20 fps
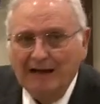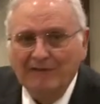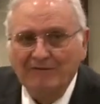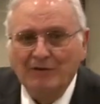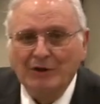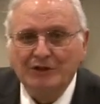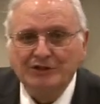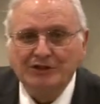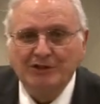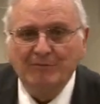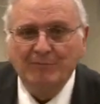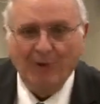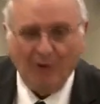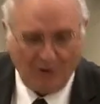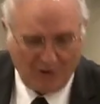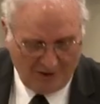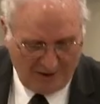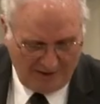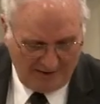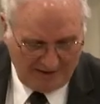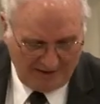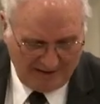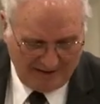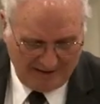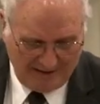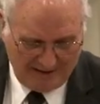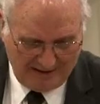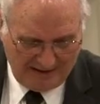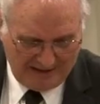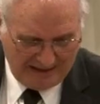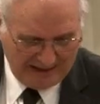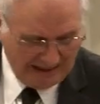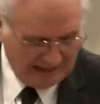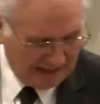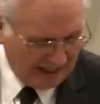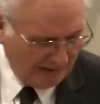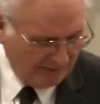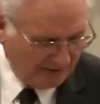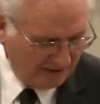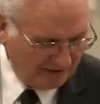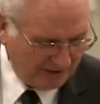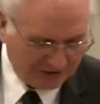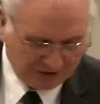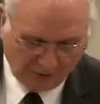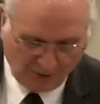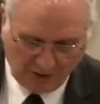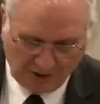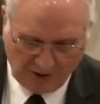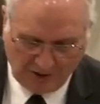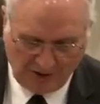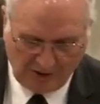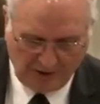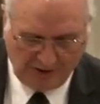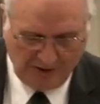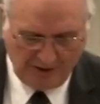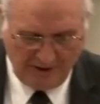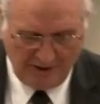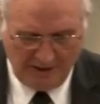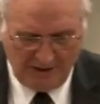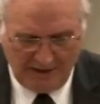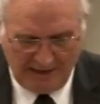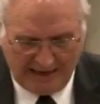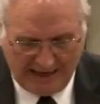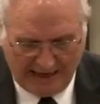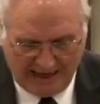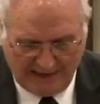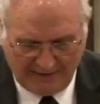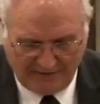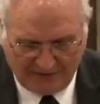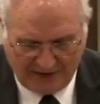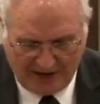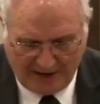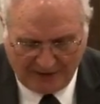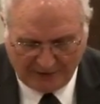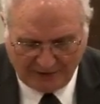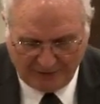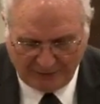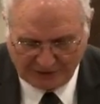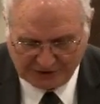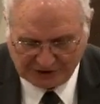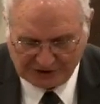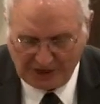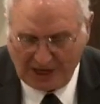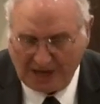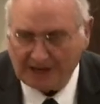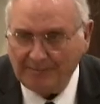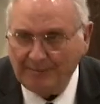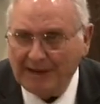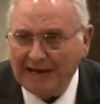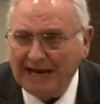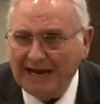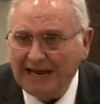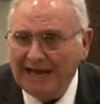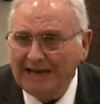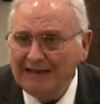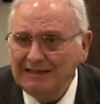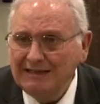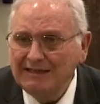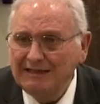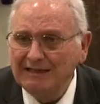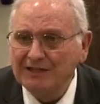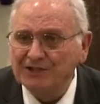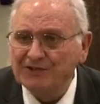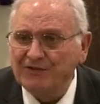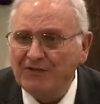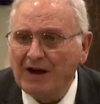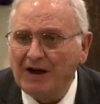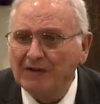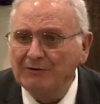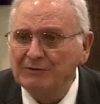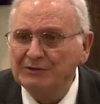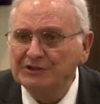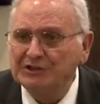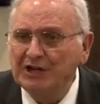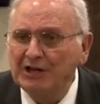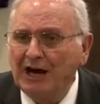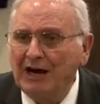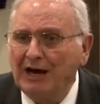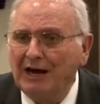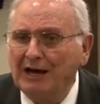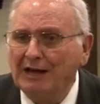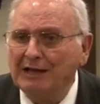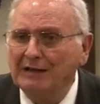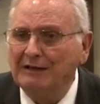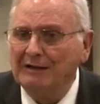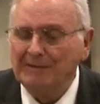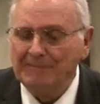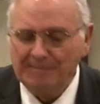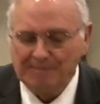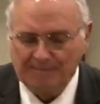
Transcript: Virgin born. He came to this world. A father was not a man, his father was God.